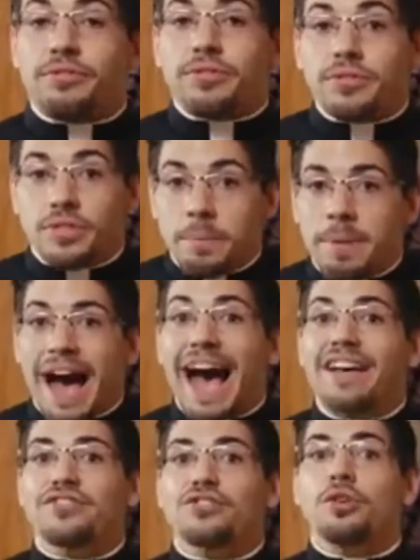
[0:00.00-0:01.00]
the
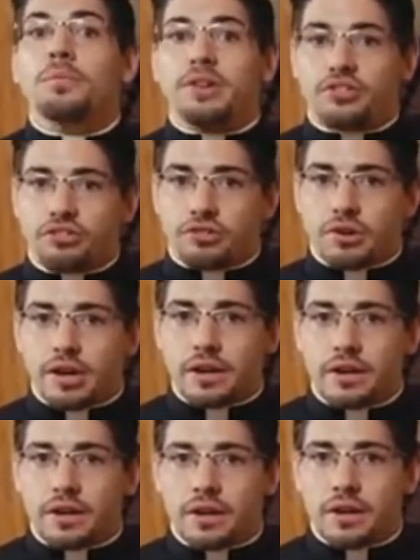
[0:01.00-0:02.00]
paschal mystery
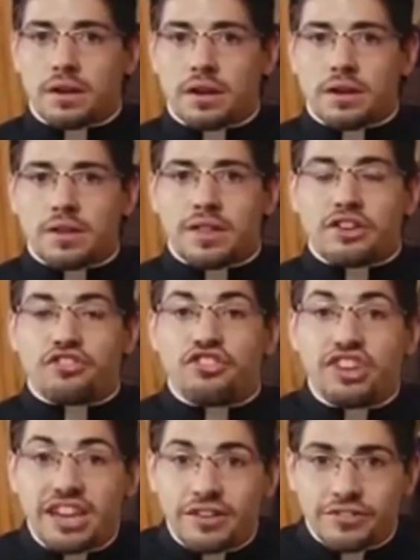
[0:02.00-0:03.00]
that
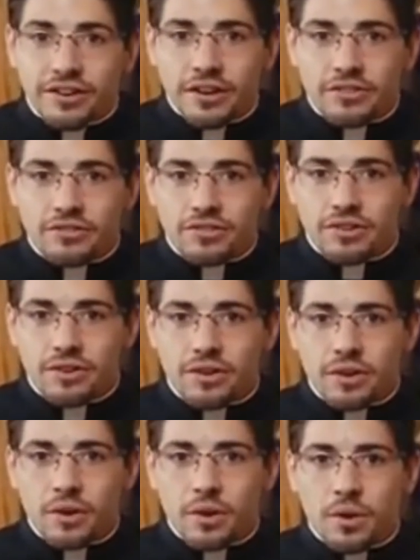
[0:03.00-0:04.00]
Jesus
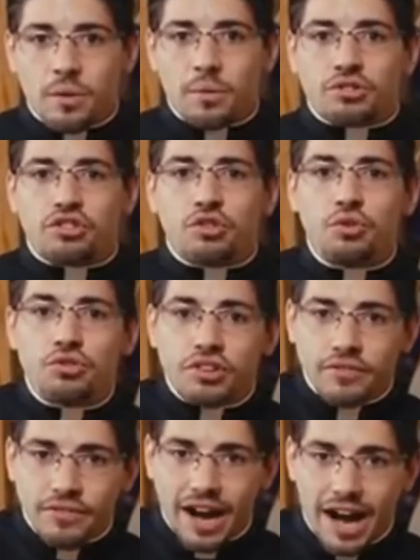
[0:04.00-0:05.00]
was
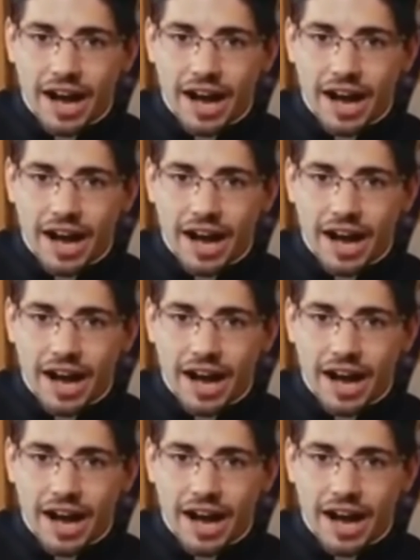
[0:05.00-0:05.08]
crucified,